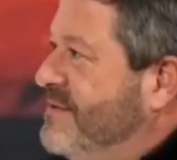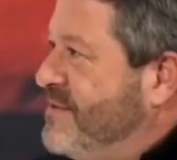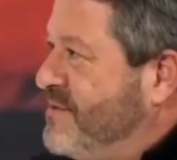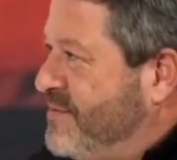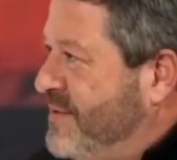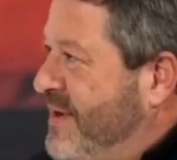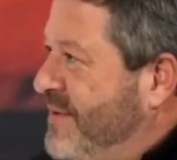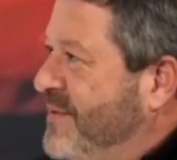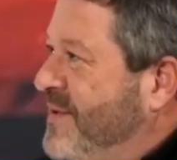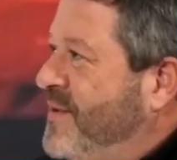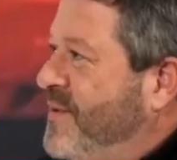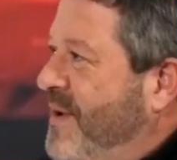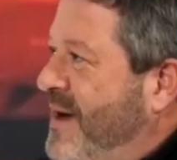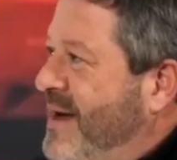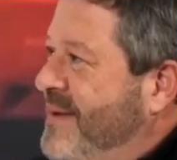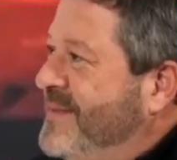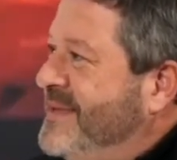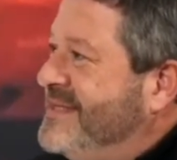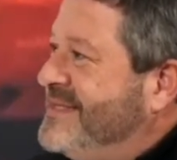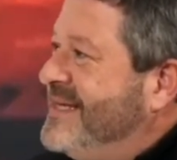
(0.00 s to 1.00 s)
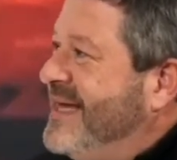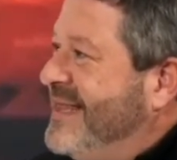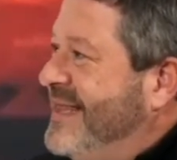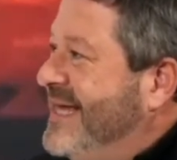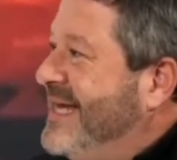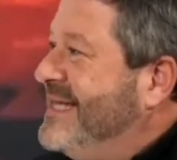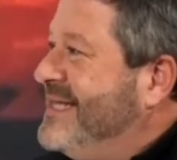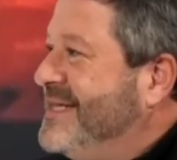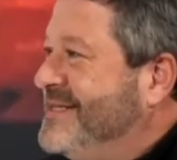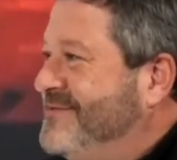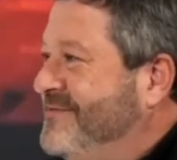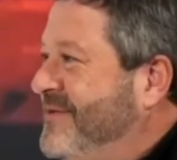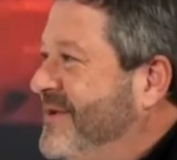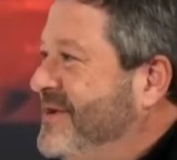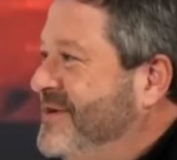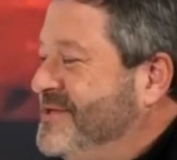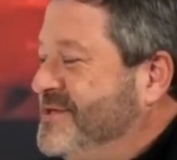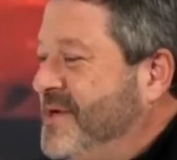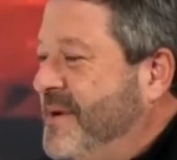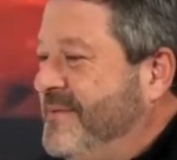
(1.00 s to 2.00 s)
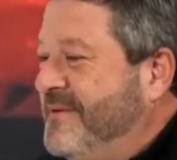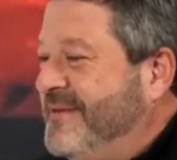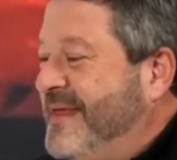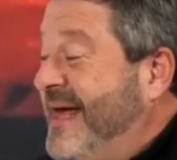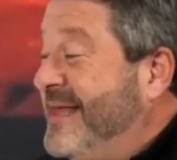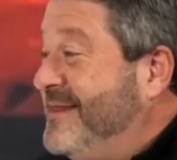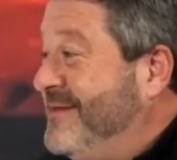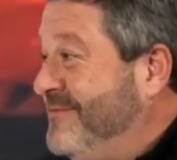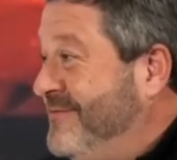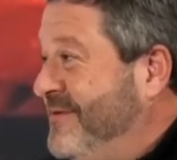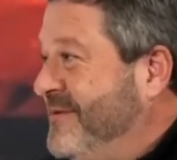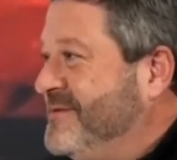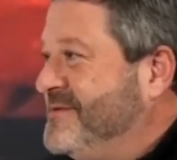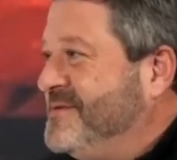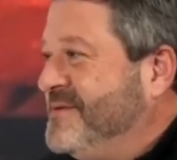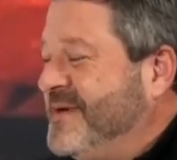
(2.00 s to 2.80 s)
3 requirements. I think it does a very good job of that. The folks who